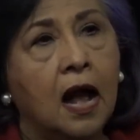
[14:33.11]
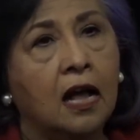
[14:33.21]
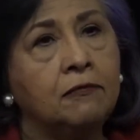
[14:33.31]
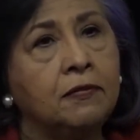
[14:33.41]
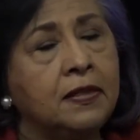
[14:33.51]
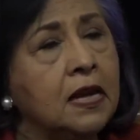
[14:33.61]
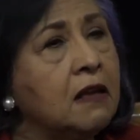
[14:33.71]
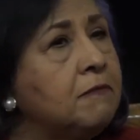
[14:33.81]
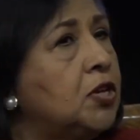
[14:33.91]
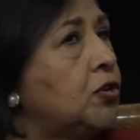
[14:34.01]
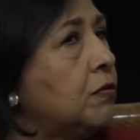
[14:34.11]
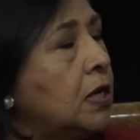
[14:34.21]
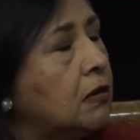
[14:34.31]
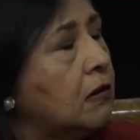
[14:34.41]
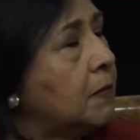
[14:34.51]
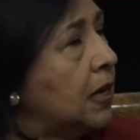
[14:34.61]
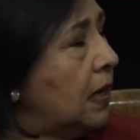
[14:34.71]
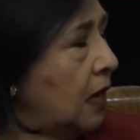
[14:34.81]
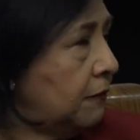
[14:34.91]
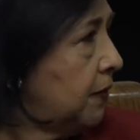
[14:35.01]
I think I've been doing it all my
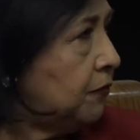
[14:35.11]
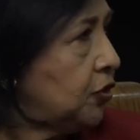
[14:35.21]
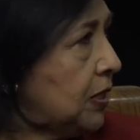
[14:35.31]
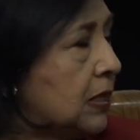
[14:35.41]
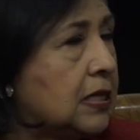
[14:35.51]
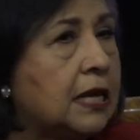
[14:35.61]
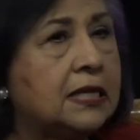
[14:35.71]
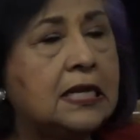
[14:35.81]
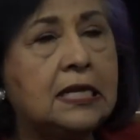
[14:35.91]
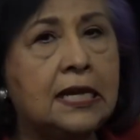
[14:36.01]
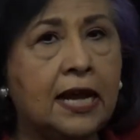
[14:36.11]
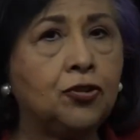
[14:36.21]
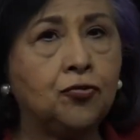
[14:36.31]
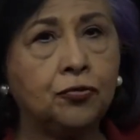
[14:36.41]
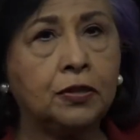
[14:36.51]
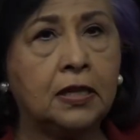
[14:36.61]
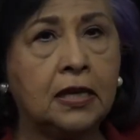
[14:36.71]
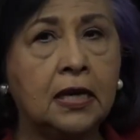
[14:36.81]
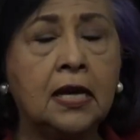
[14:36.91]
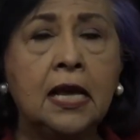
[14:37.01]
life ever since. It's a natural
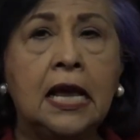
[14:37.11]
thing.